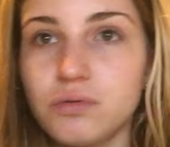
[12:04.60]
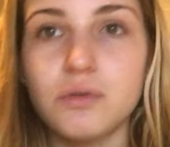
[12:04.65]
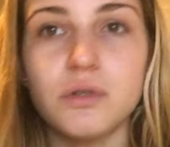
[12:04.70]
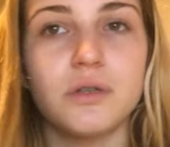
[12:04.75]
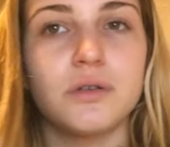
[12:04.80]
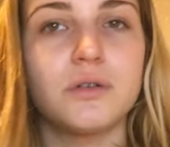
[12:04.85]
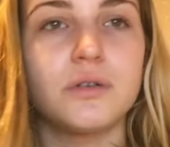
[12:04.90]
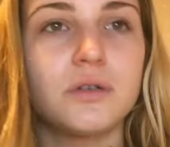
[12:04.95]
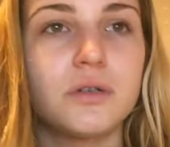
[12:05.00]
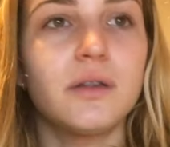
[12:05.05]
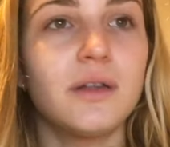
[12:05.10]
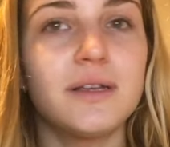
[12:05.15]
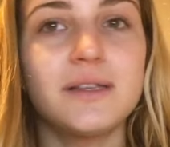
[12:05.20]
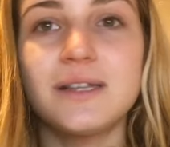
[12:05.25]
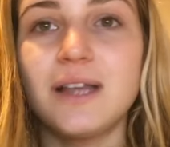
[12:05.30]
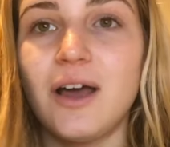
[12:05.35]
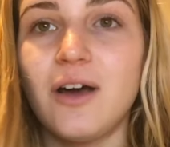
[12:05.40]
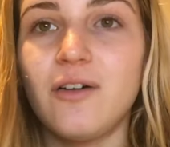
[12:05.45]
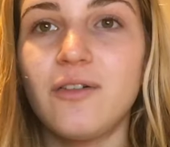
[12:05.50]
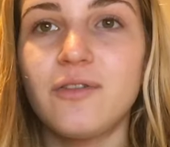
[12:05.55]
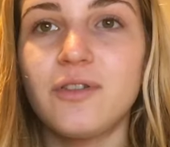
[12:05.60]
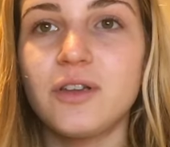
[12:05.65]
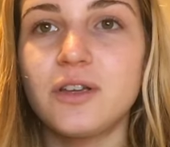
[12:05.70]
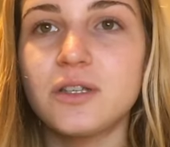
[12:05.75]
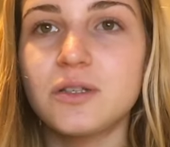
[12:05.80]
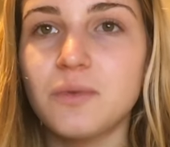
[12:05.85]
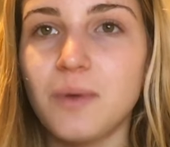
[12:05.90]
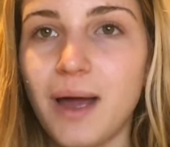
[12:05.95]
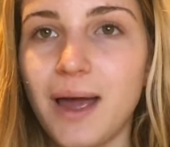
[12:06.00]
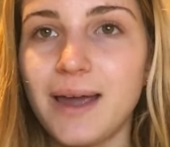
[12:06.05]
swish. That's the
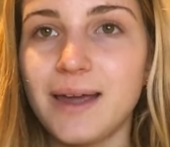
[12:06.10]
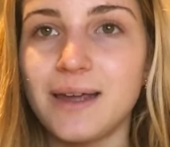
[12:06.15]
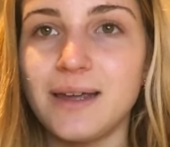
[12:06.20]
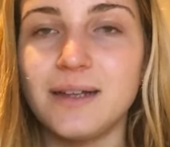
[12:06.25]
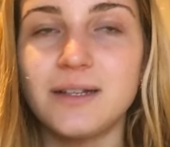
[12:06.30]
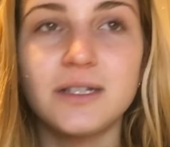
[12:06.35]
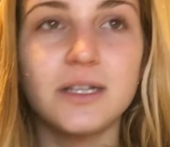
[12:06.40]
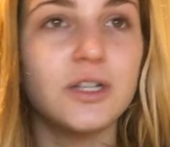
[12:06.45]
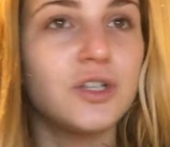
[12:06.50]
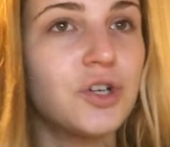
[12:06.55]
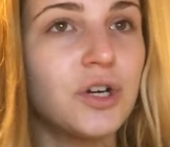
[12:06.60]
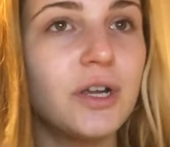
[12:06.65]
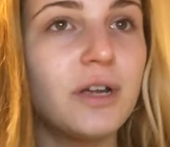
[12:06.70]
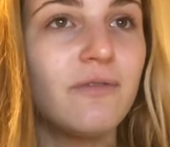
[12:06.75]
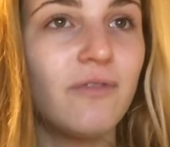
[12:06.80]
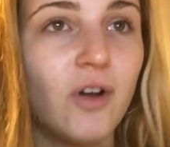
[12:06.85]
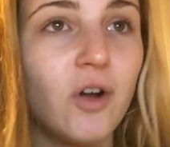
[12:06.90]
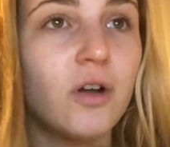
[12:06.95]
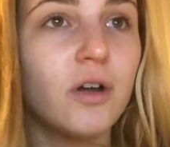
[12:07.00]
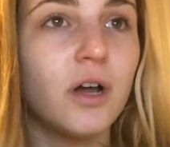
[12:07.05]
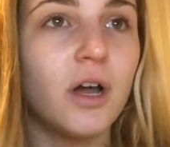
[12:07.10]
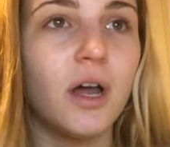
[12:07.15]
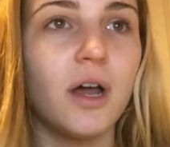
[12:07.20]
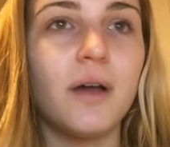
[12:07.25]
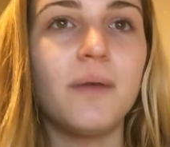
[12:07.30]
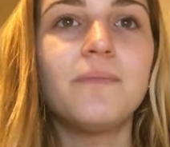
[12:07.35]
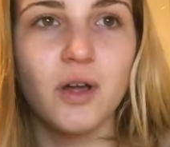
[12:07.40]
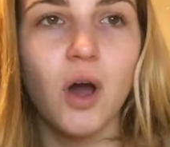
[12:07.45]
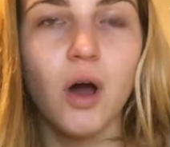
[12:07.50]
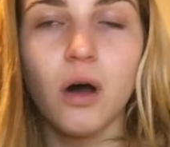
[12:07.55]
healthiest way to drink vodka.
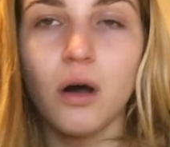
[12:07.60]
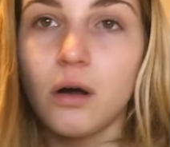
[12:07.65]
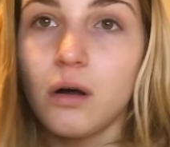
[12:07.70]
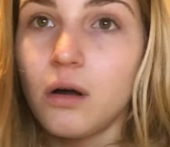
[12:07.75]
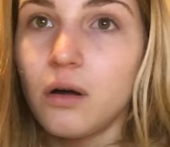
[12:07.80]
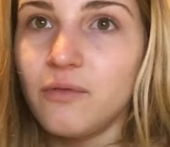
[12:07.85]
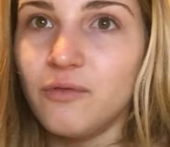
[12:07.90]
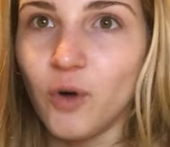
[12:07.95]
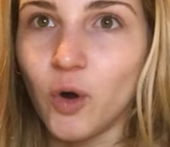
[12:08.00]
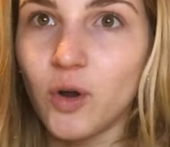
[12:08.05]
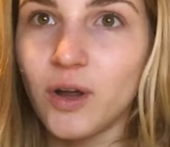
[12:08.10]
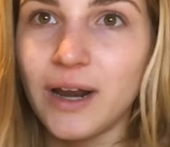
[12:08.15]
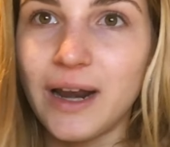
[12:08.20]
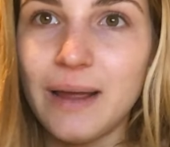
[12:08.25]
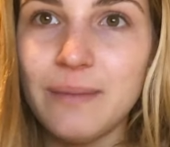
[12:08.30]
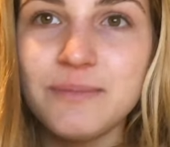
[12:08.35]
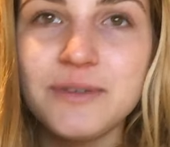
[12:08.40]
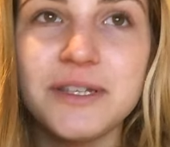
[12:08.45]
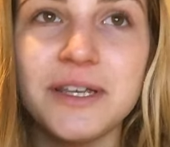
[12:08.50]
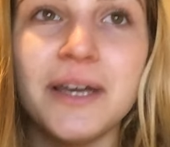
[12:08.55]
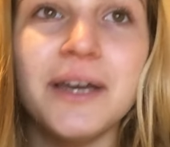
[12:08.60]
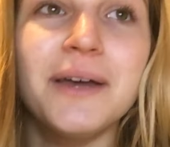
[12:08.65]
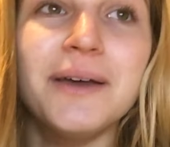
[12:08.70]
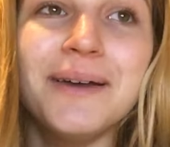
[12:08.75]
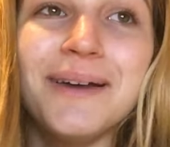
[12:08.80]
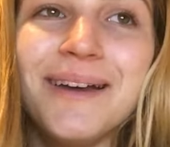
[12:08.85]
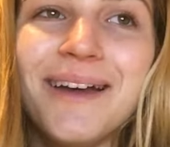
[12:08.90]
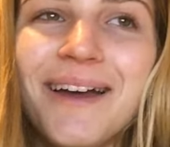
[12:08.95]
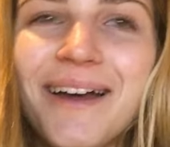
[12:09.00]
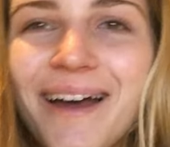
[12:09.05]
Vodka lems.
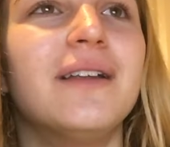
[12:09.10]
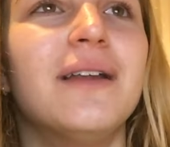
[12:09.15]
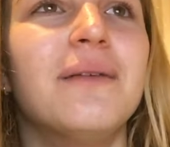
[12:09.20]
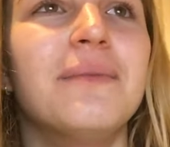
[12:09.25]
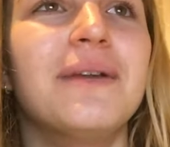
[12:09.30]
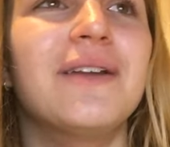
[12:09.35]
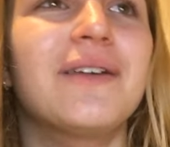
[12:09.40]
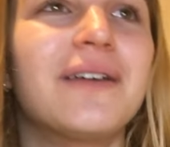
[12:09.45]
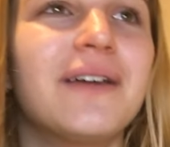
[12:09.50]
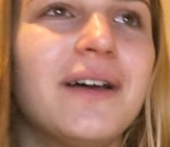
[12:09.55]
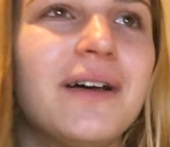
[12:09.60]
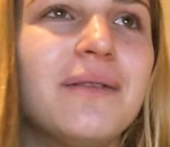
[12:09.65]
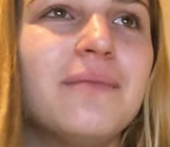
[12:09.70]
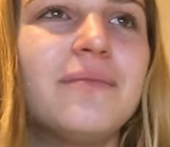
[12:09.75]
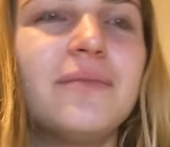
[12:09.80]
Let me look it up.